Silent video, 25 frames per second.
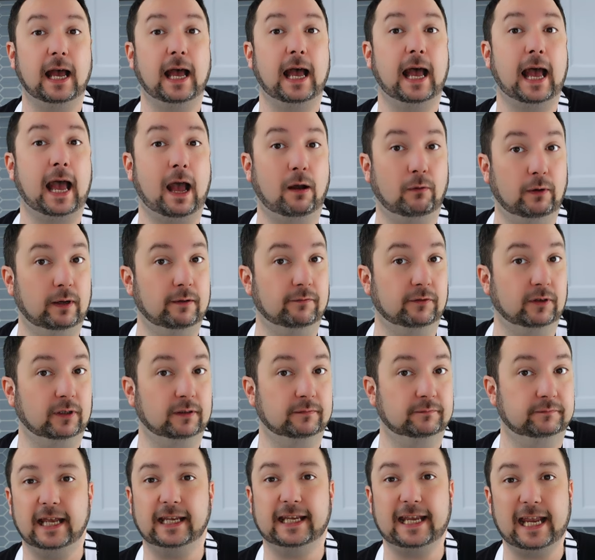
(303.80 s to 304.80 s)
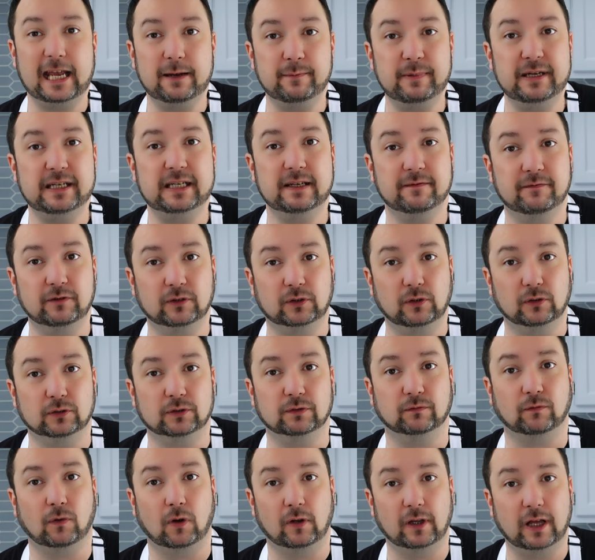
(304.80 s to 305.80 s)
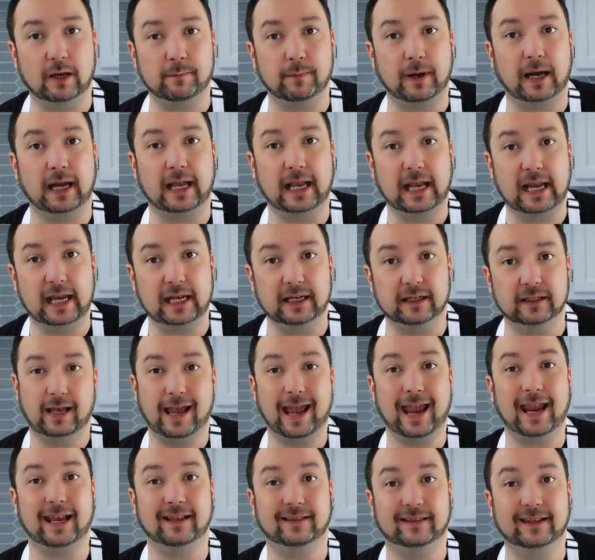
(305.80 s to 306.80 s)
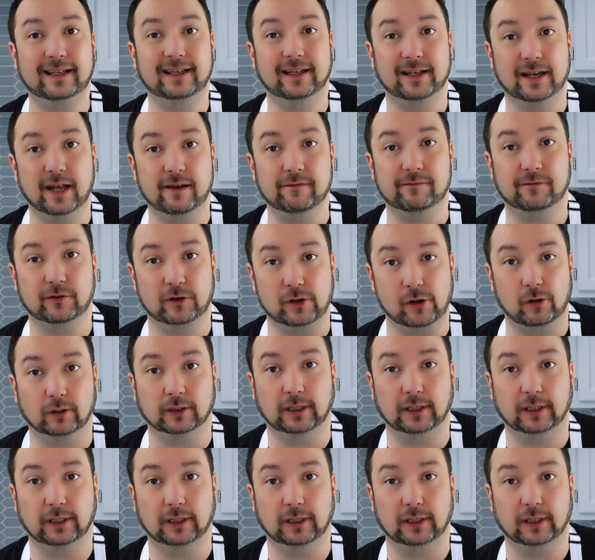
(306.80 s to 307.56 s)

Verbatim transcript: However, it can be difficult to roll out by hand and thin enough for your